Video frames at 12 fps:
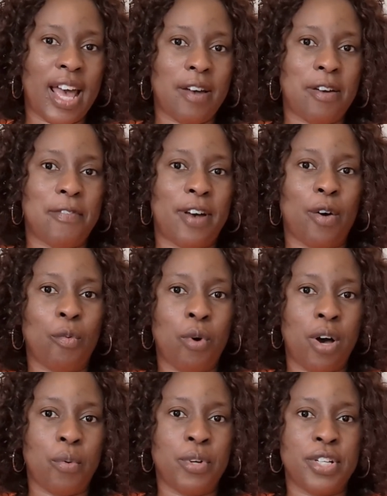However,
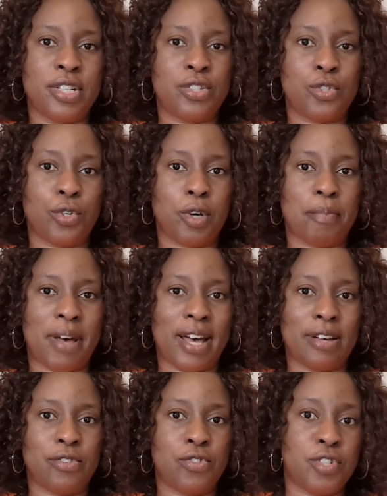what I want to talk
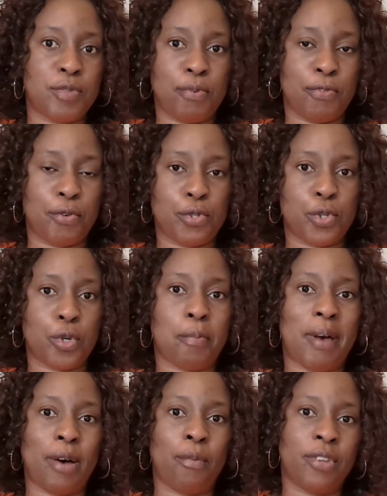about, just before we talk
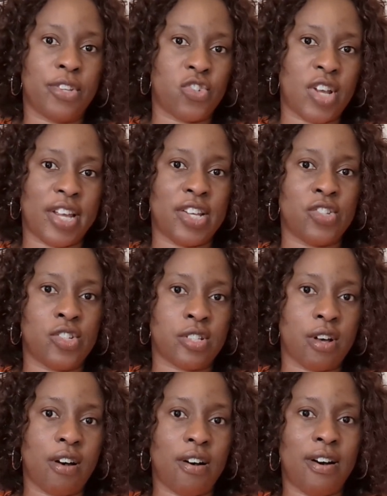about what the changes
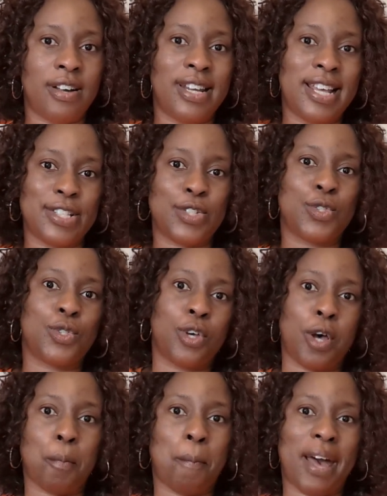are, let's
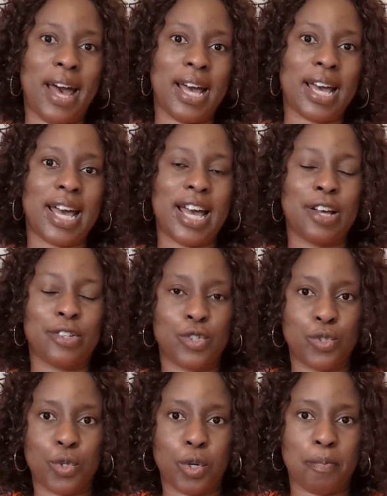go back and
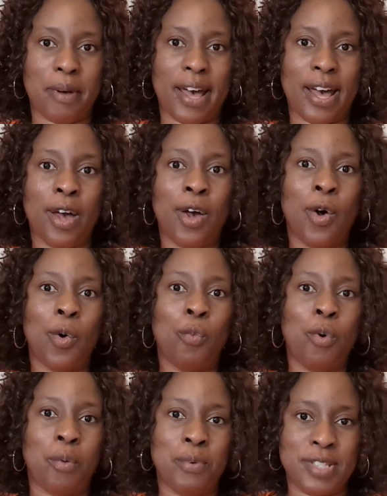talk about
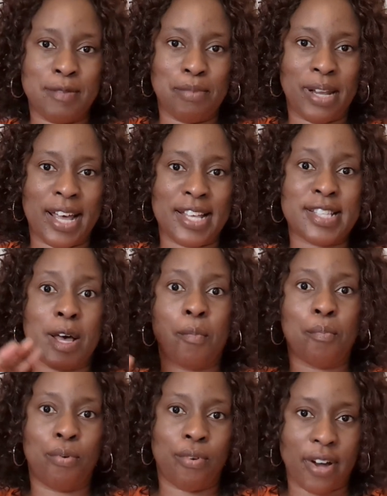what was in place
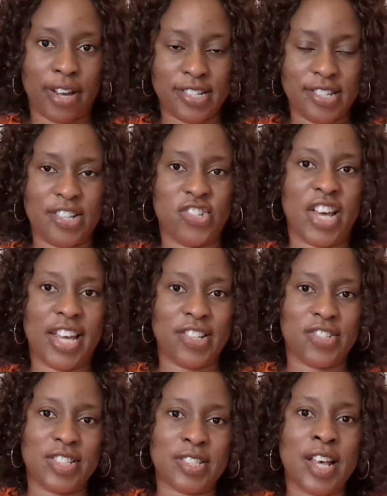prior to the
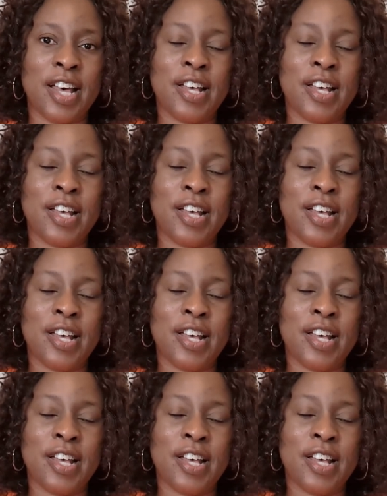changes.